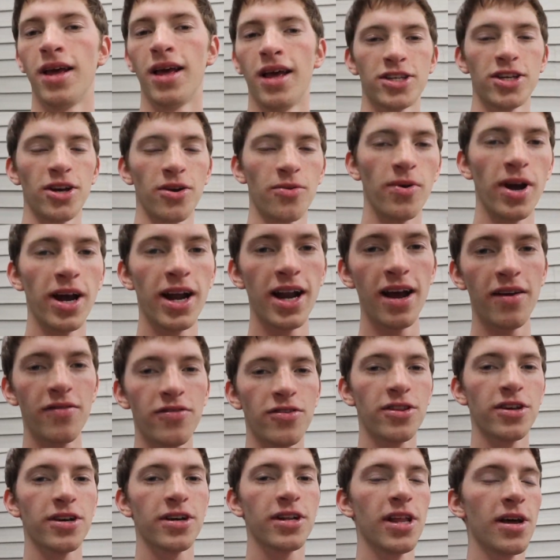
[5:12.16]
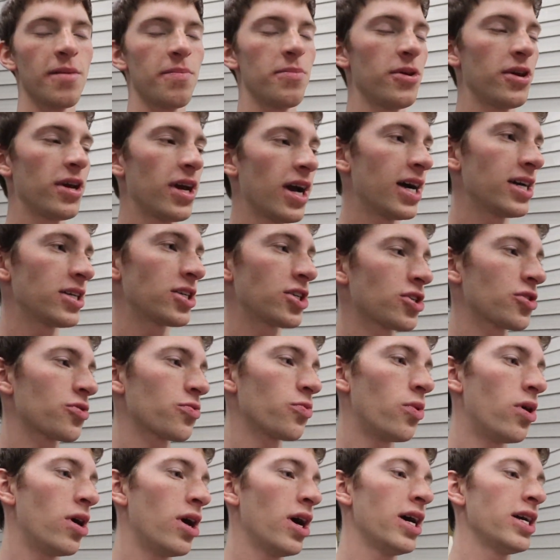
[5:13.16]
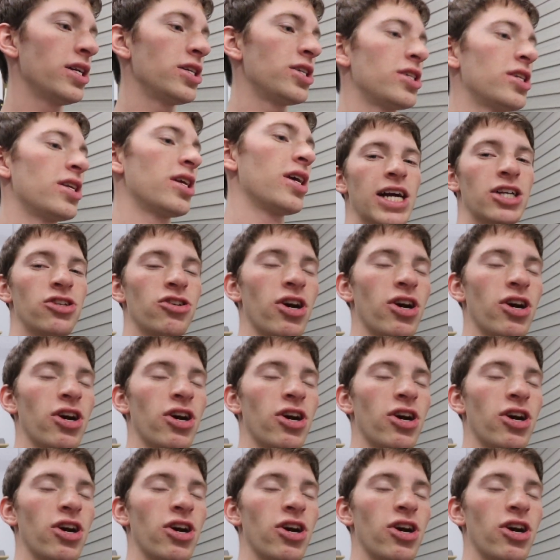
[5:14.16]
So right after the clip you guys just watched, I